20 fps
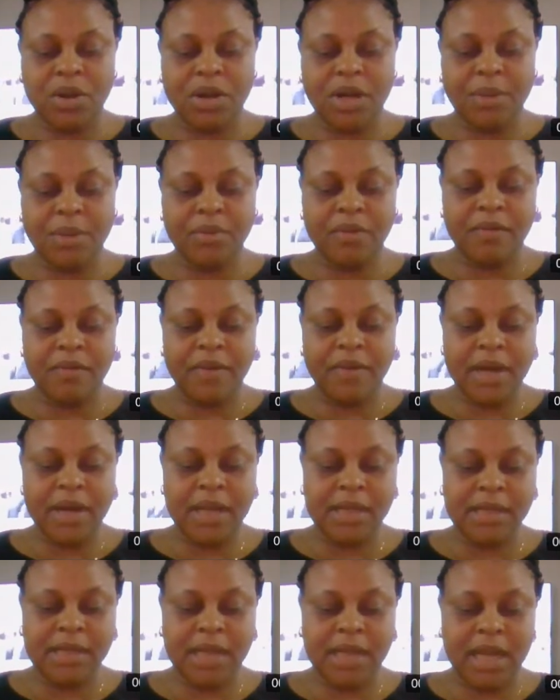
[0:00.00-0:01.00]
other
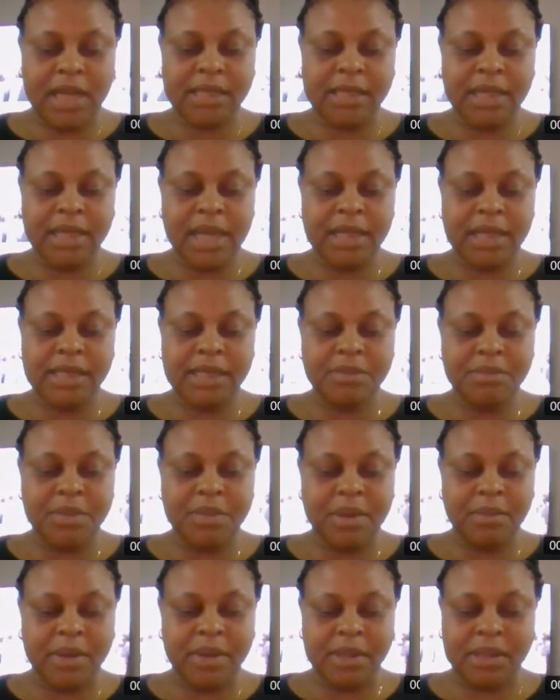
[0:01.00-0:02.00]
providers as care team
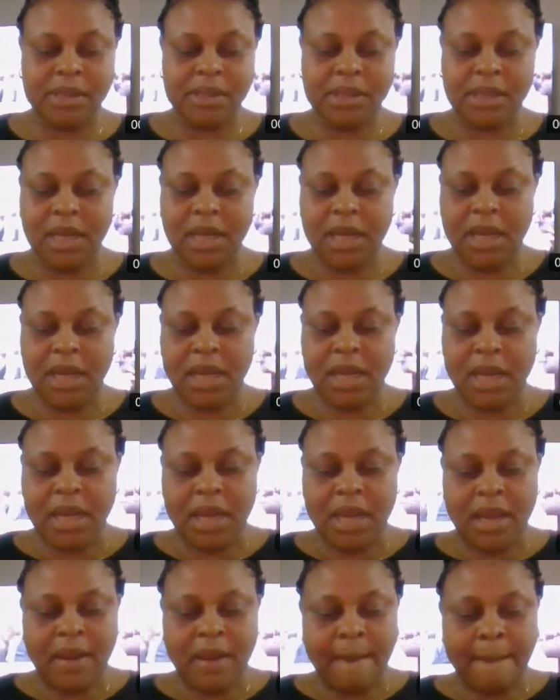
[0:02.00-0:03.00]
members.
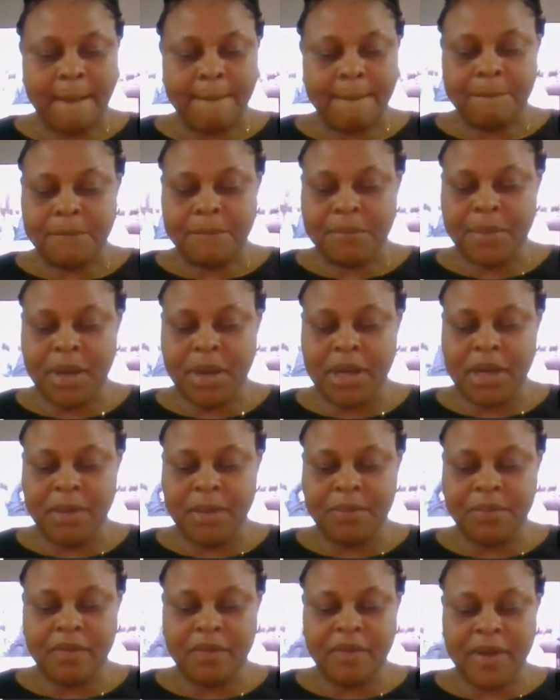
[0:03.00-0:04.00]
Many
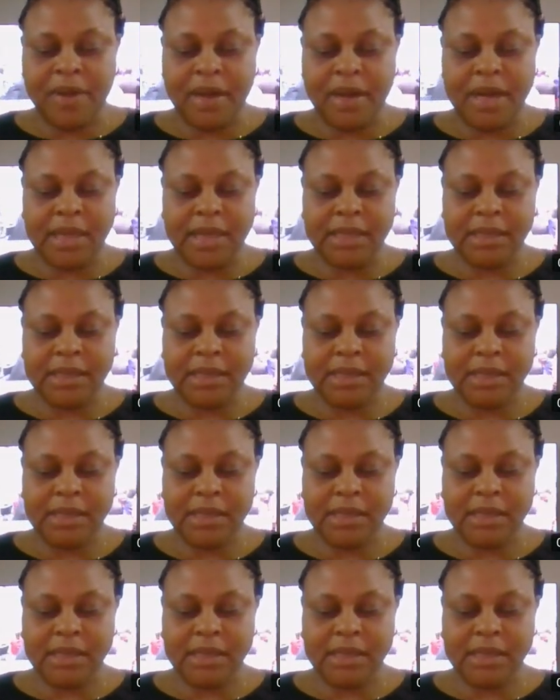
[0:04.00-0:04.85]
providers